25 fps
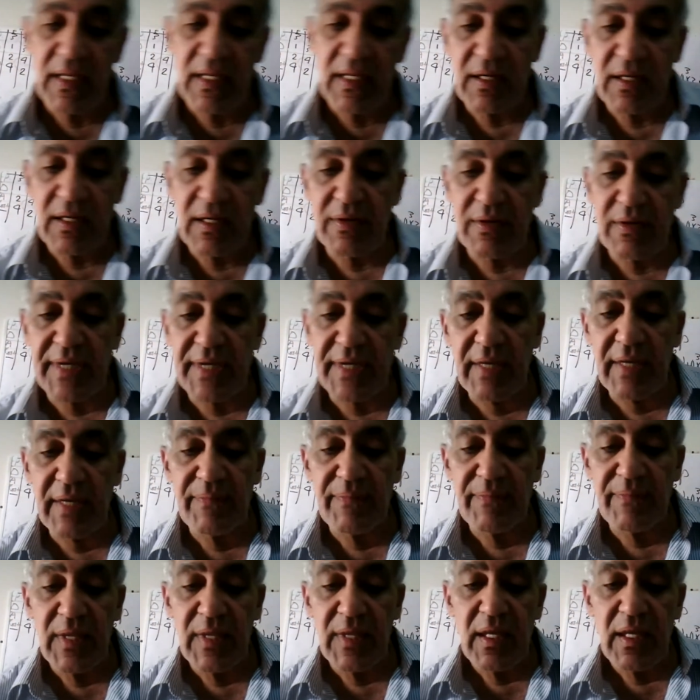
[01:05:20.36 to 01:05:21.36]
Okay.
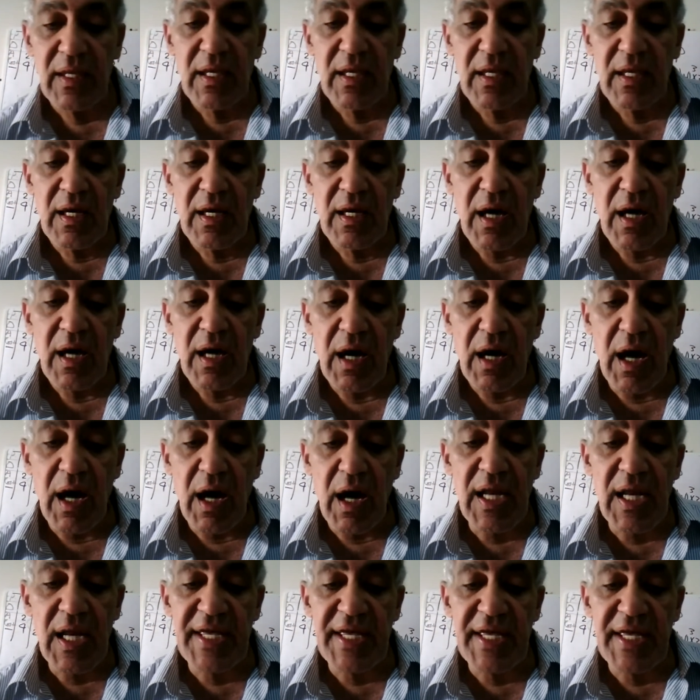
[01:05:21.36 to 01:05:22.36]

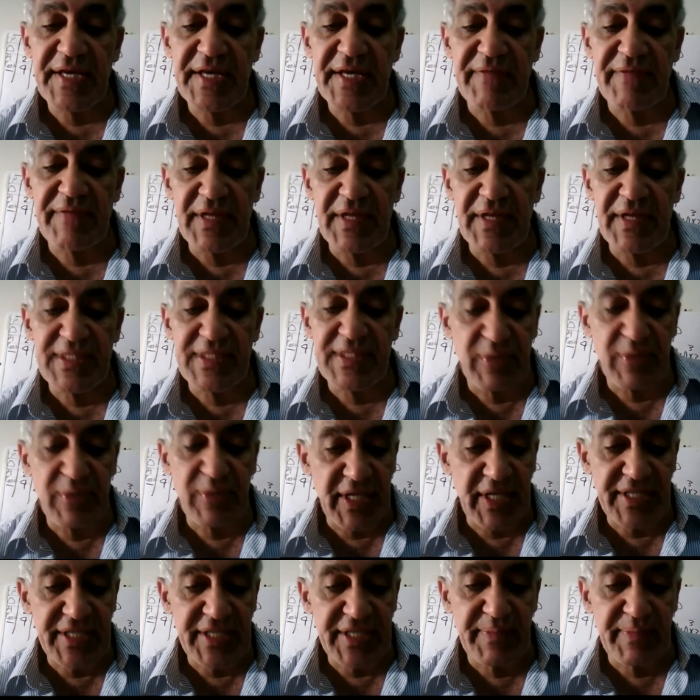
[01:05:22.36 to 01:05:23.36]
Highly flexible,
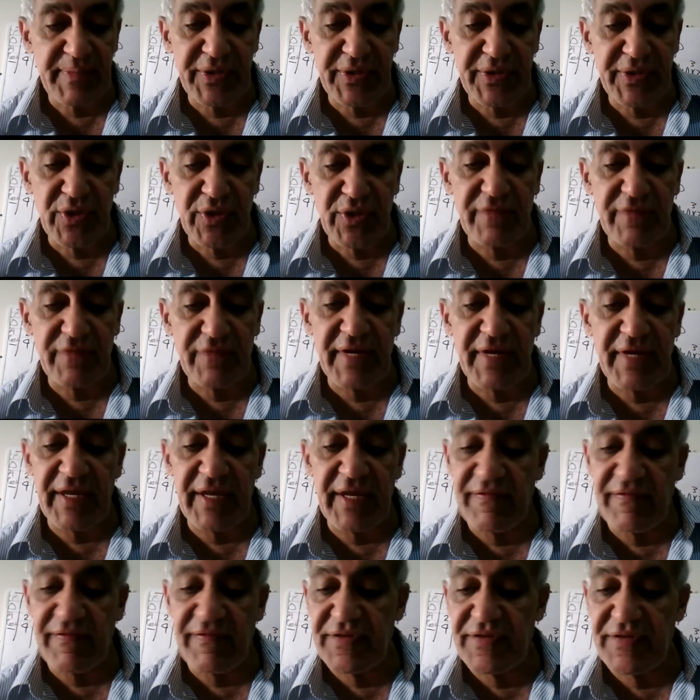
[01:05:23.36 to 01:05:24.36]
yes, but not very
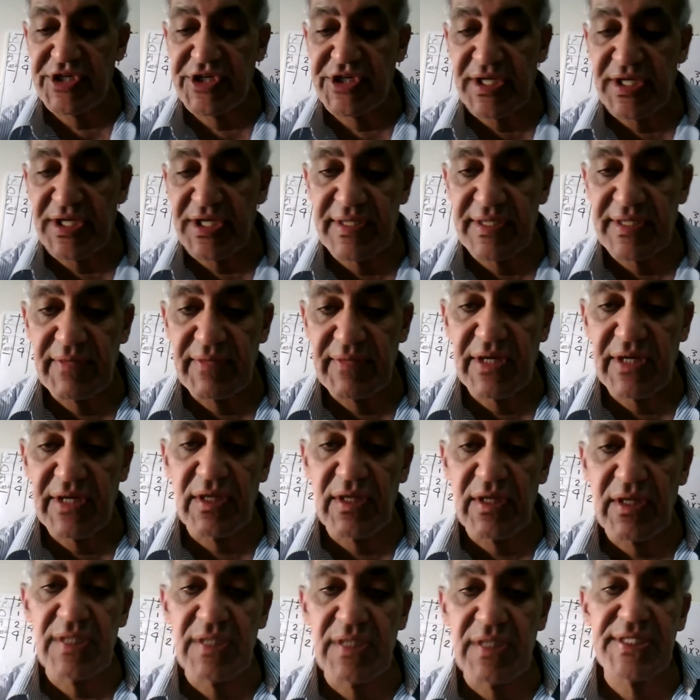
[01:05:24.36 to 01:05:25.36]
efficient
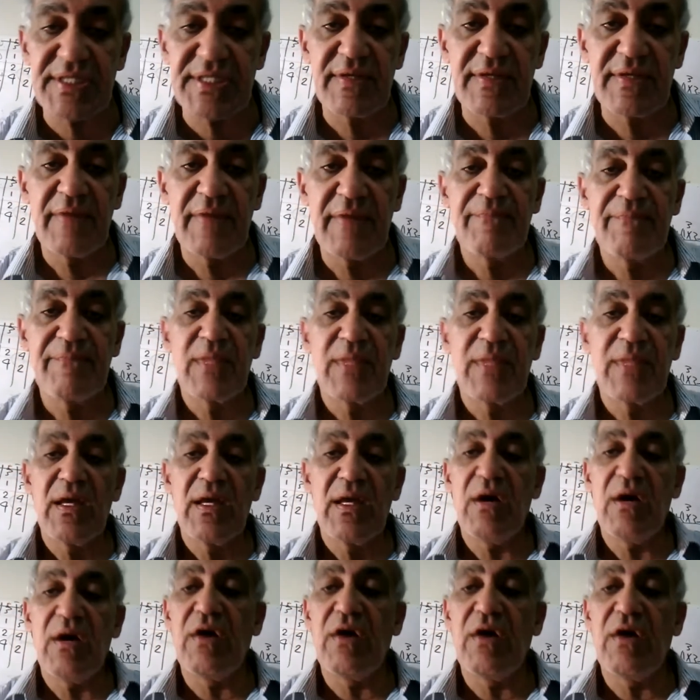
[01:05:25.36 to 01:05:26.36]
because
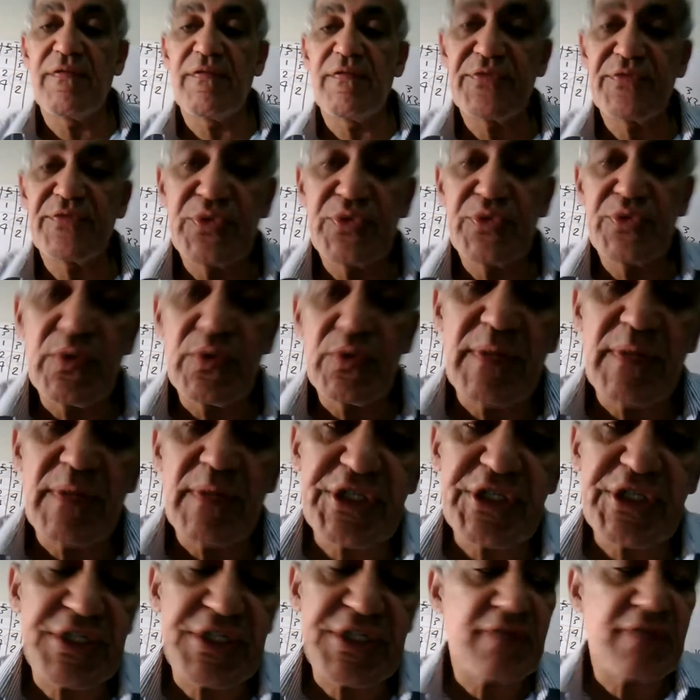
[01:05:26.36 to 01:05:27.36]
of too
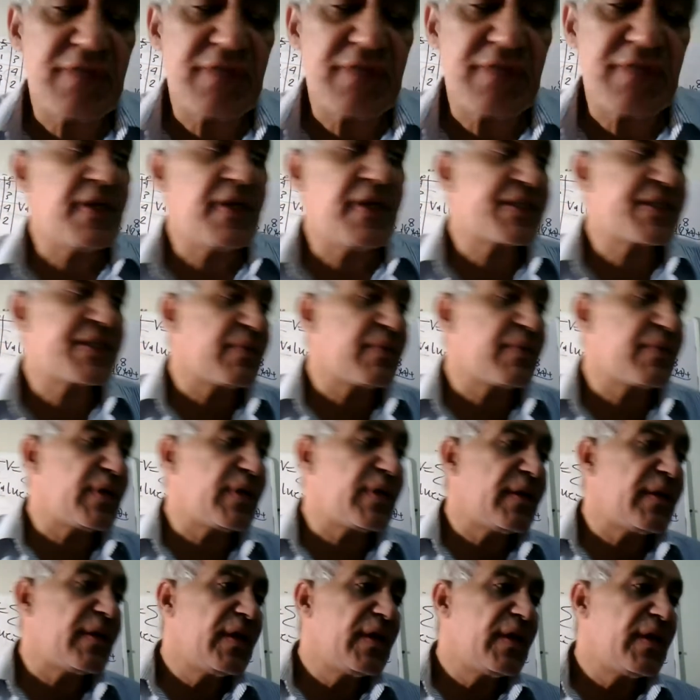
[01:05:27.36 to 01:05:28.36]
much flexible.
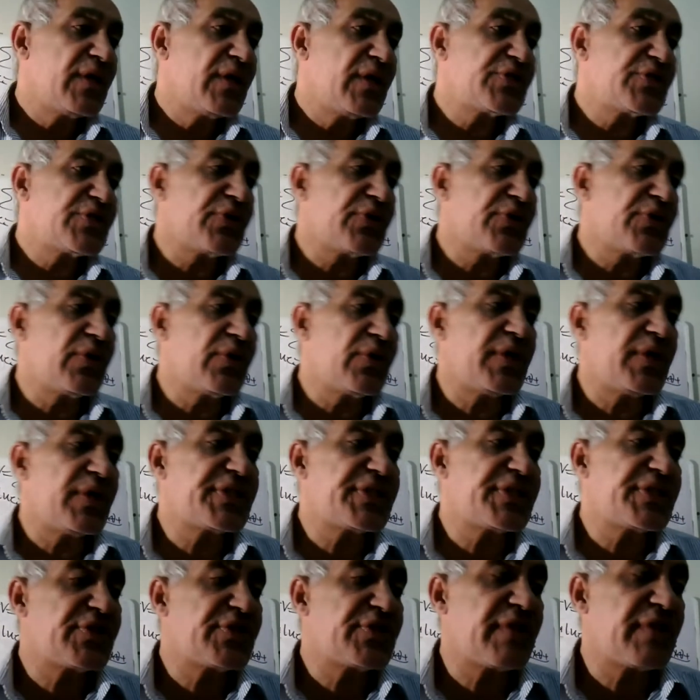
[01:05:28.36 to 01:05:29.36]
So it's
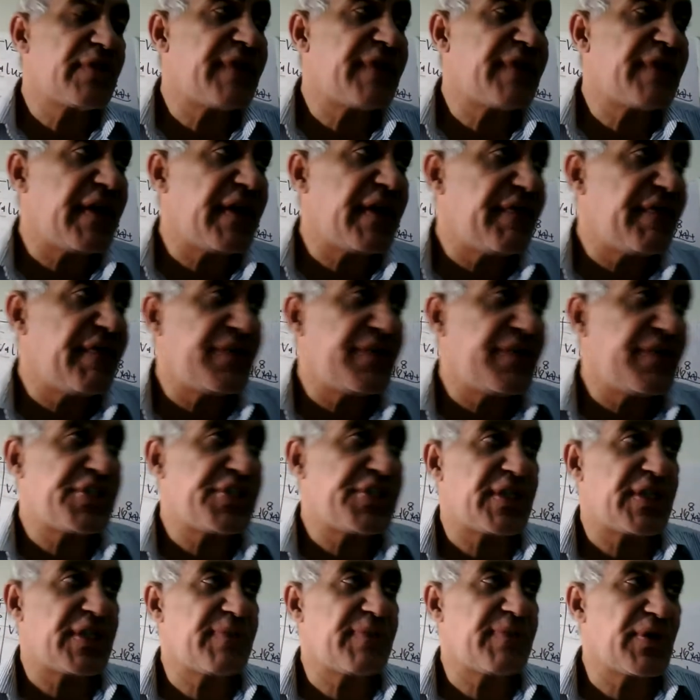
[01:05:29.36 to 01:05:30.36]
not very
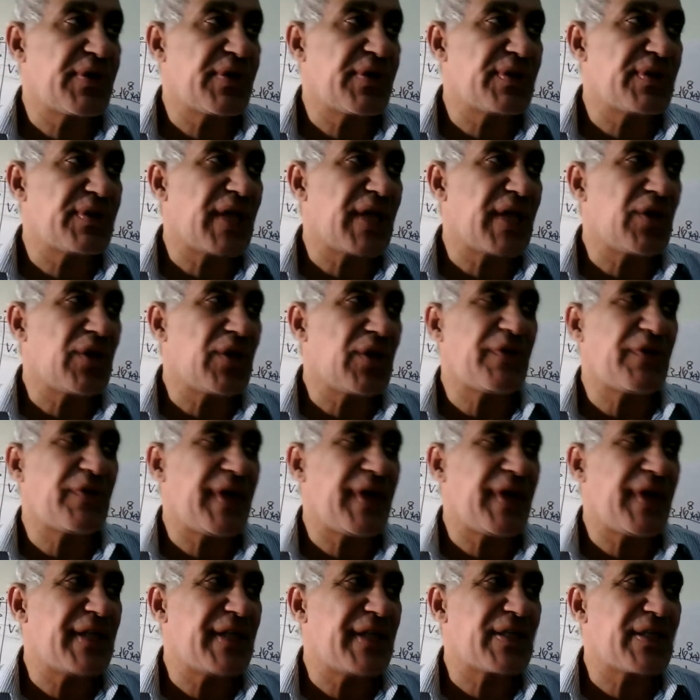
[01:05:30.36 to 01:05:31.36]
efficient because a lot of
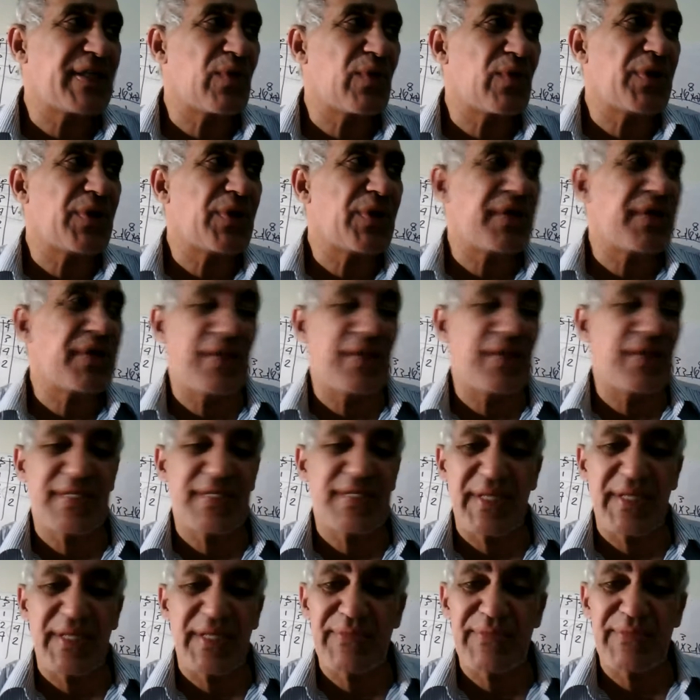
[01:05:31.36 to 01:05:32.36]
hands are working at the
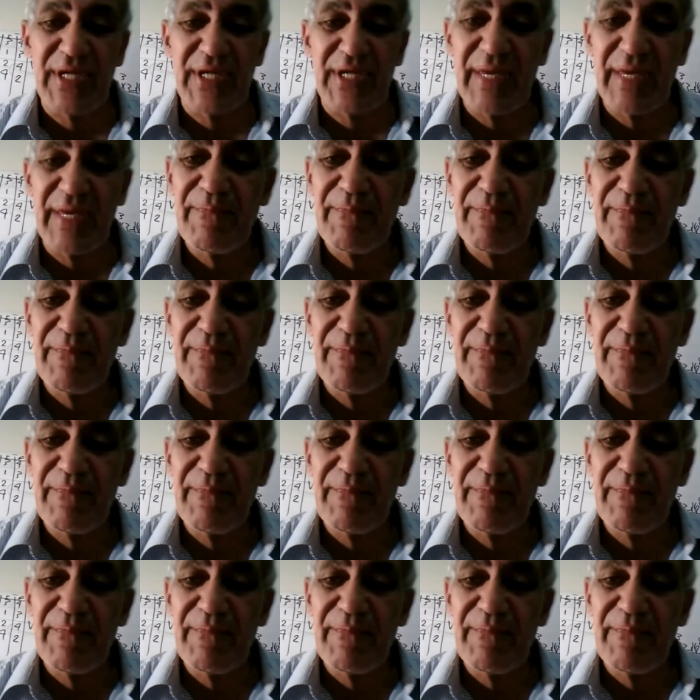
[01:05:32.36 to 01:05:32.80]
same time